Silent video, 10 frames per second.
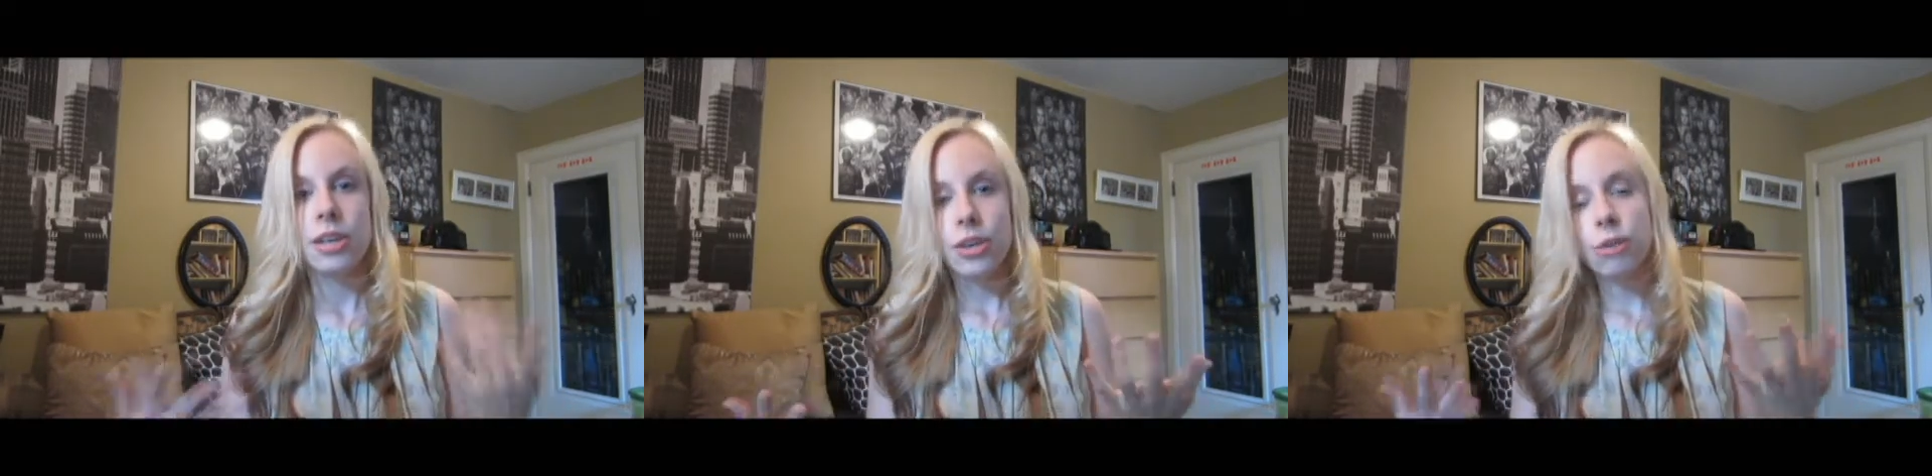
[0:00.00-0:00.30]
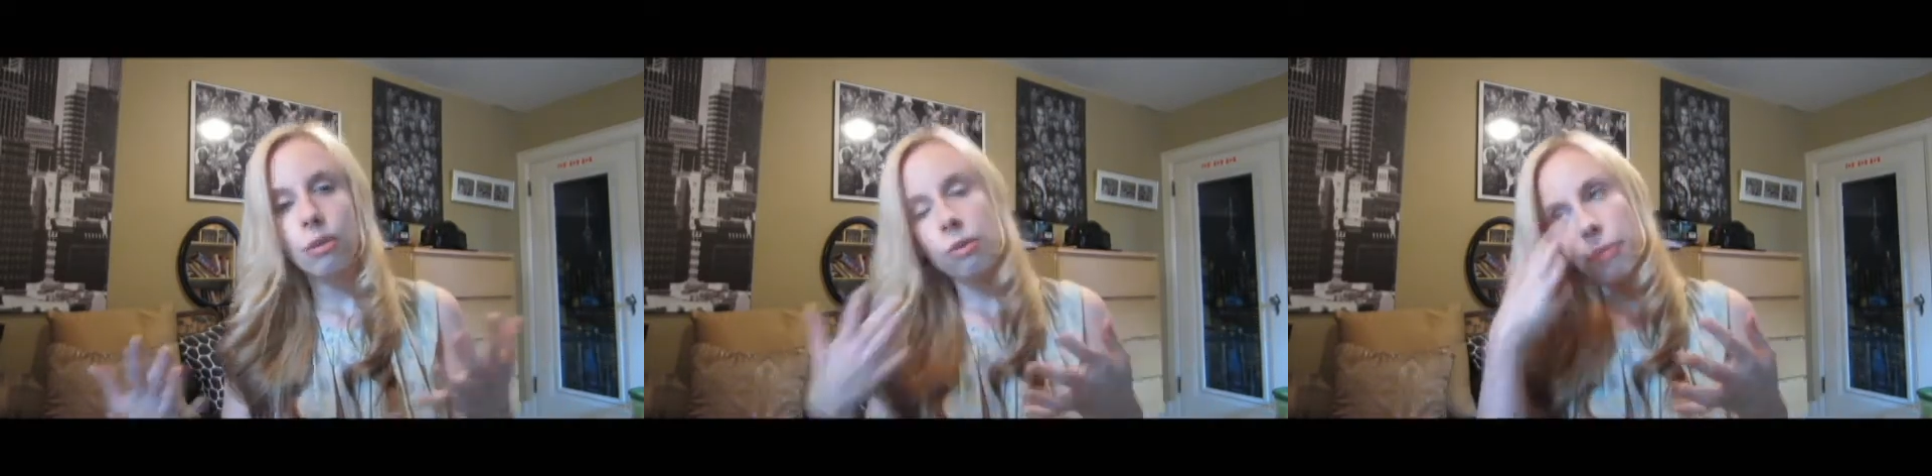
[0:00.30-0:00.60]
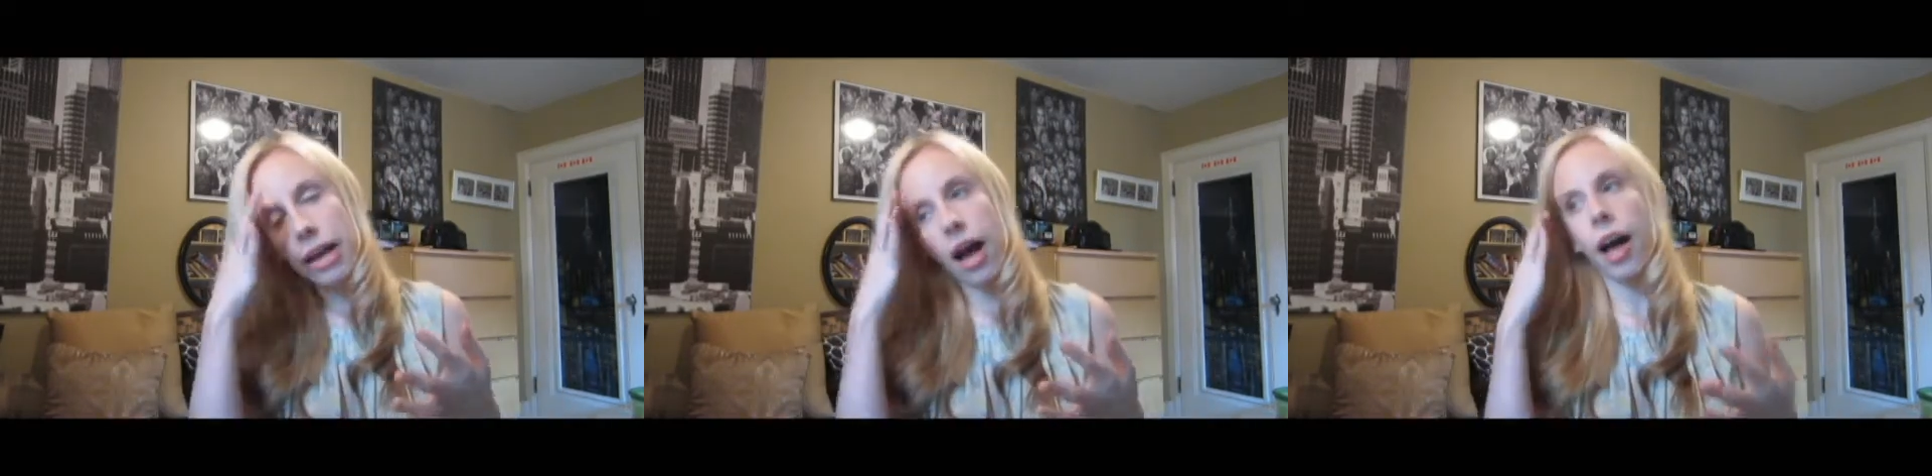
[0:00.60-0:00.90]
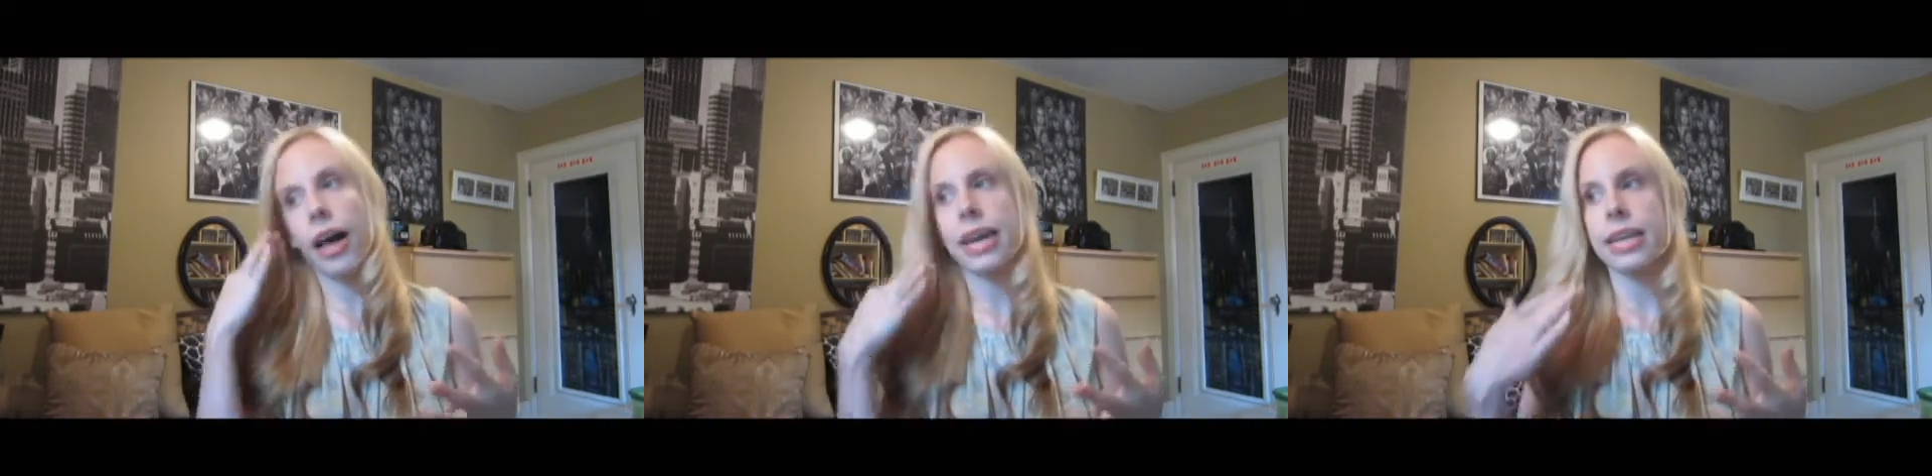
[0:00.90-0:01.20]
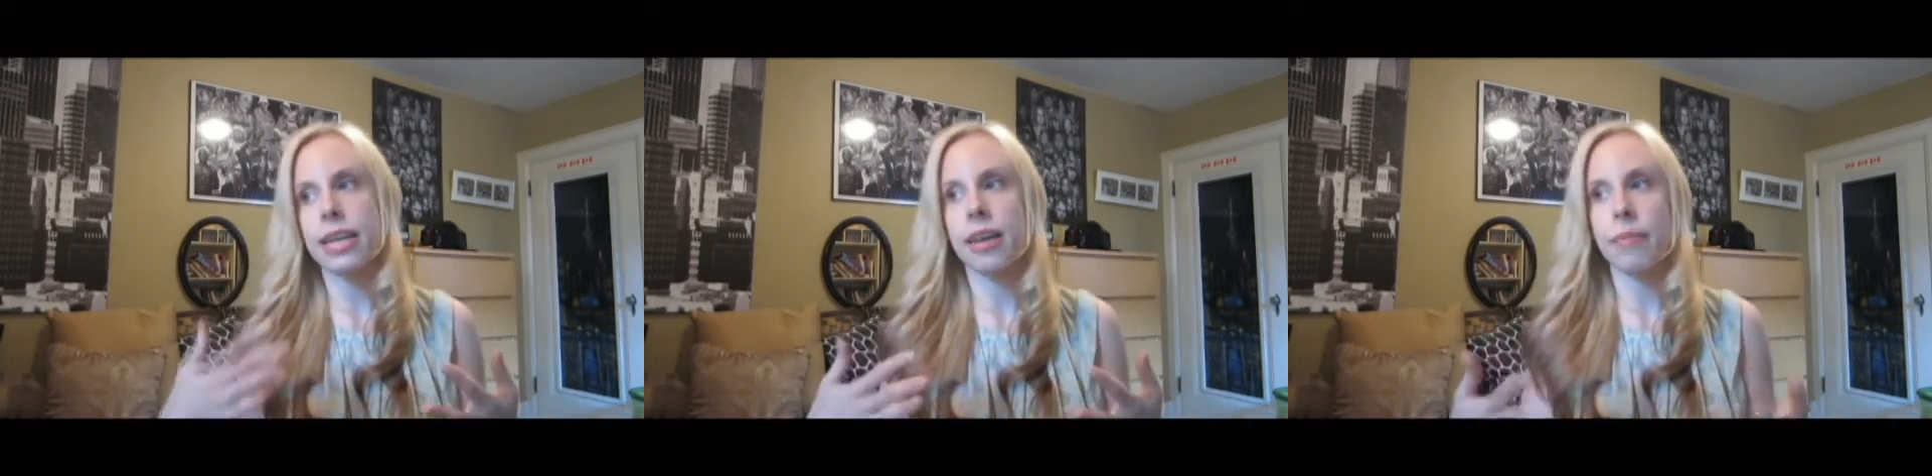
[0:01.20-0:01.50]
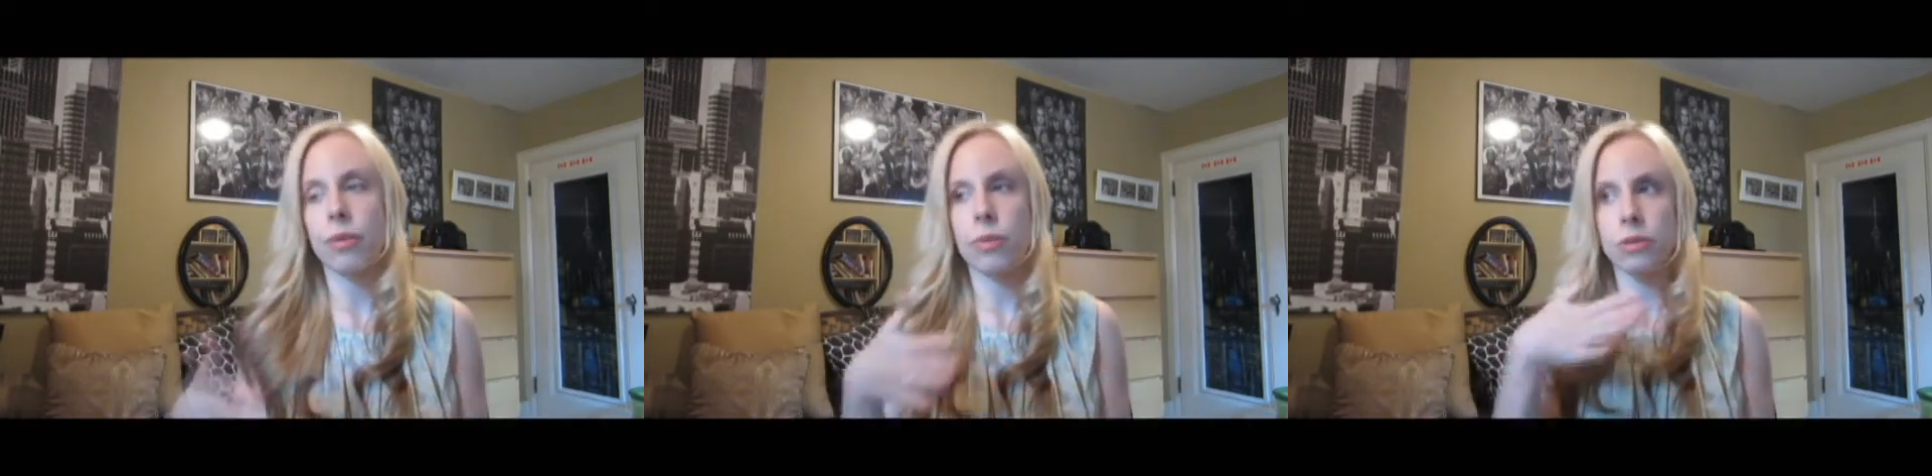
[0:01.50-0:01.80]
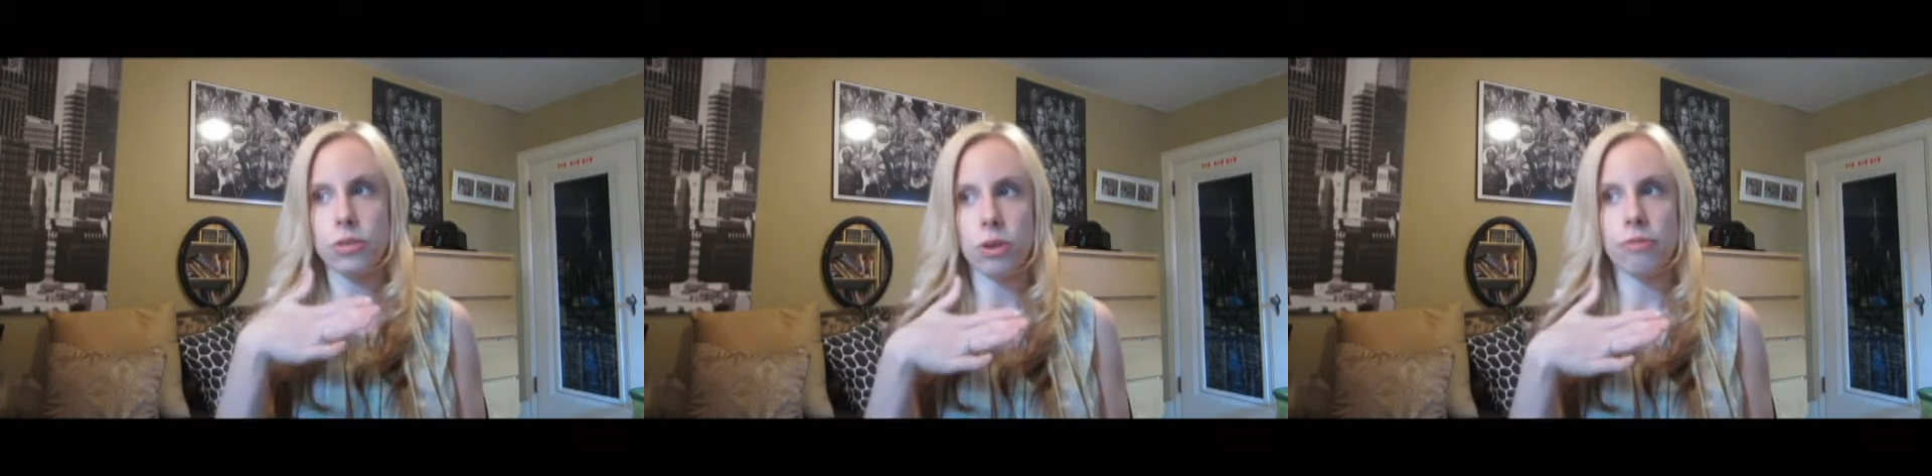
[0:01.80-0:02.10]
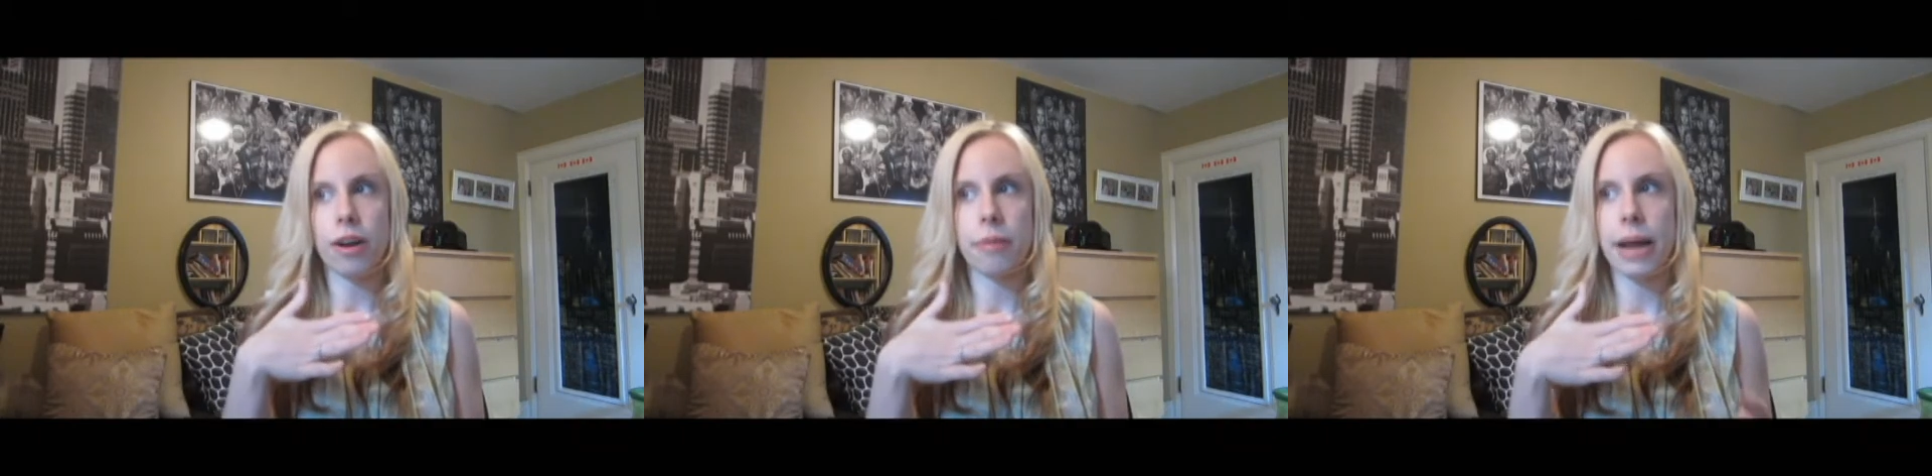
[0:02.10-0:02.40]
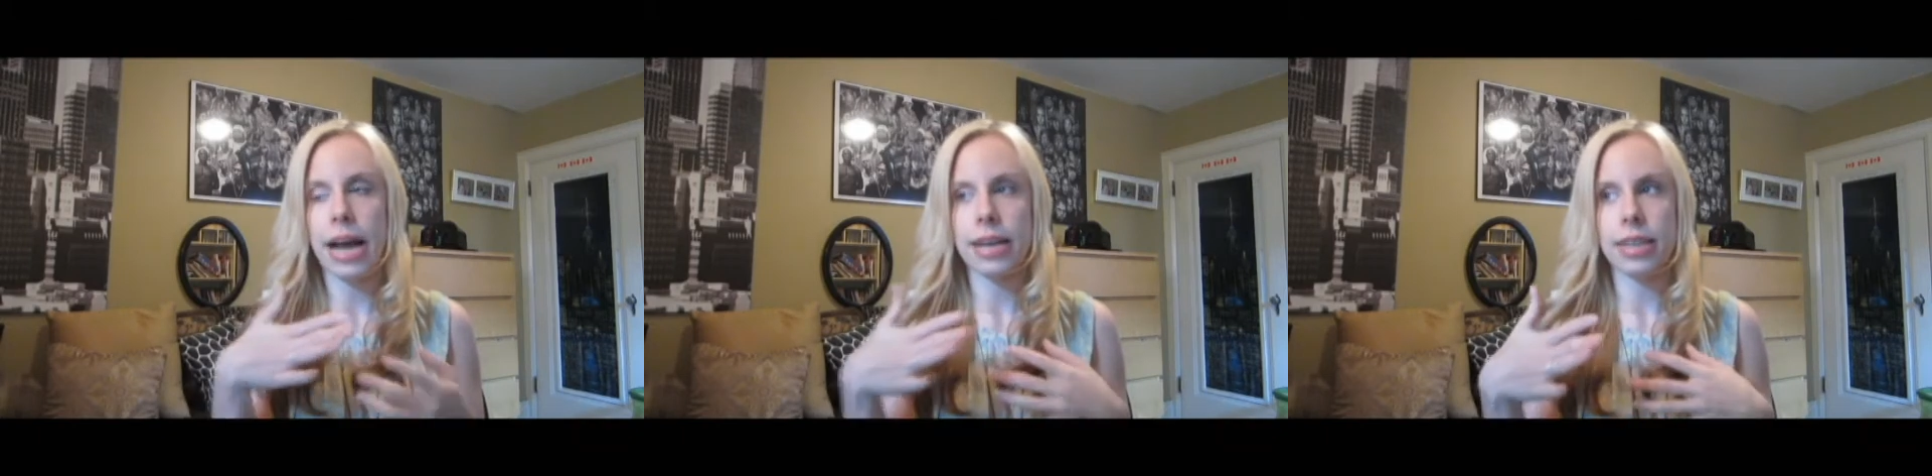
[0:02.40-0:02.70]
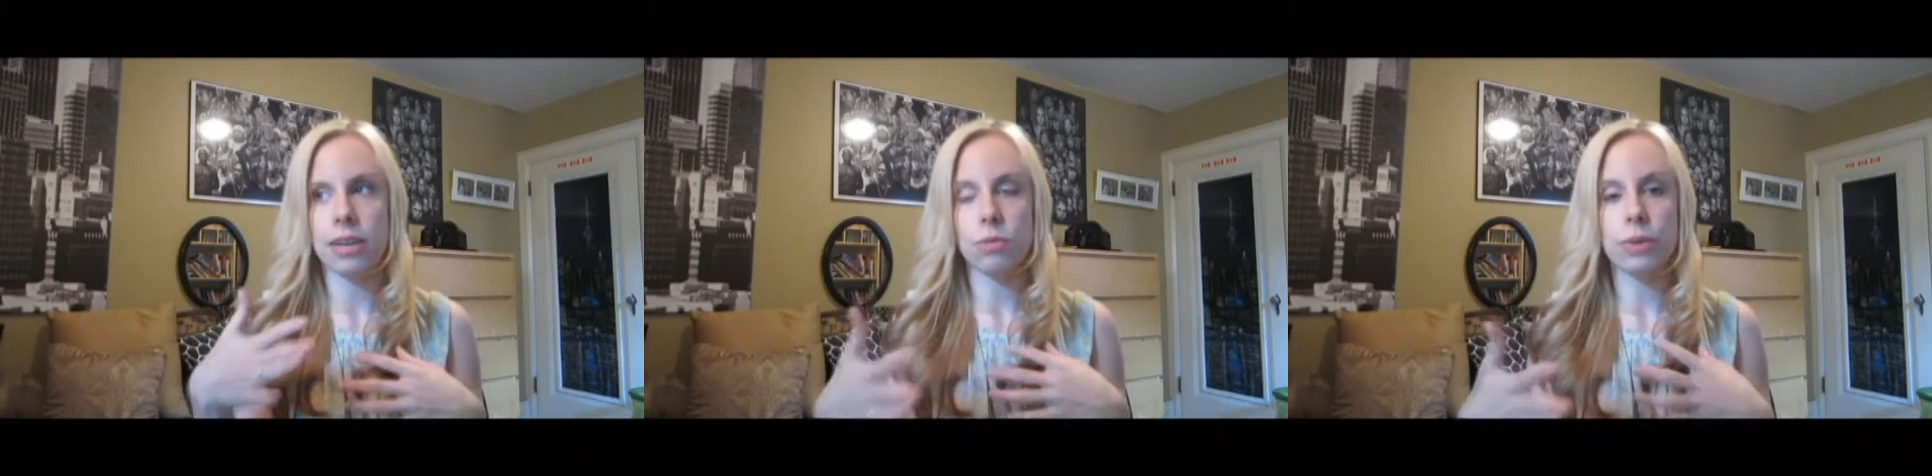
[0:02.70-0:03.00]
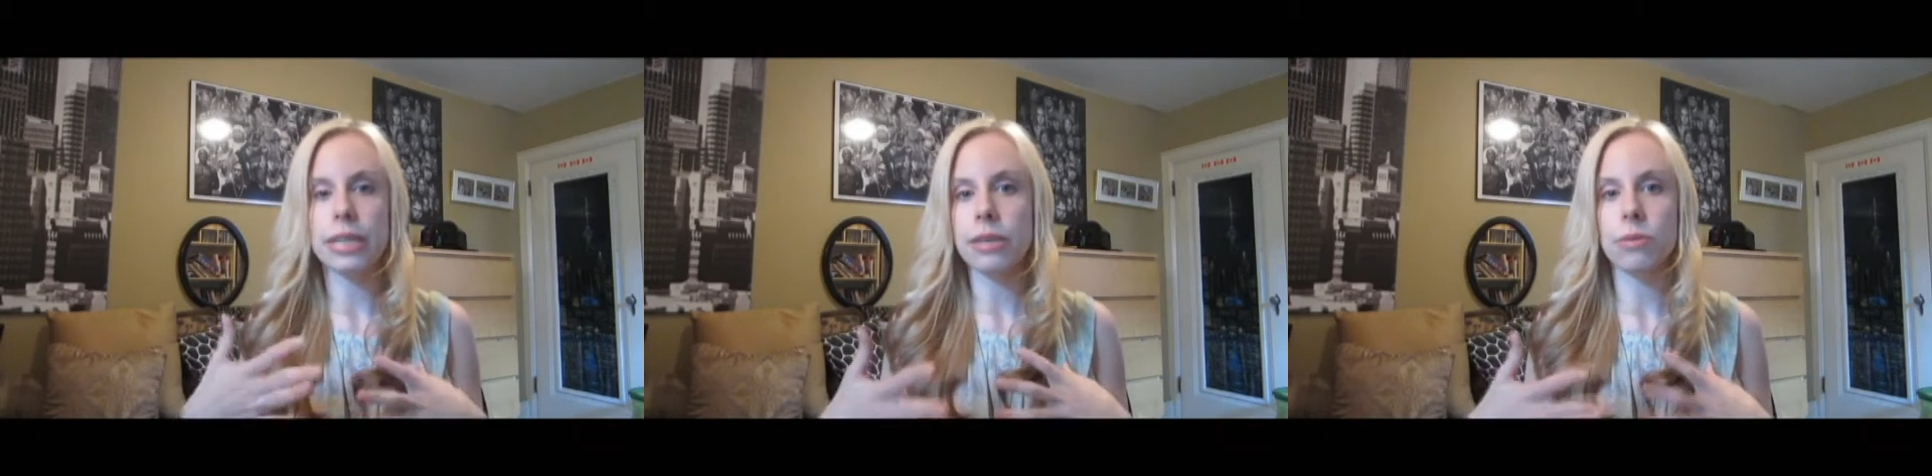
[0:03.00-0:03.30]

We were behind them and we were so far back that it really,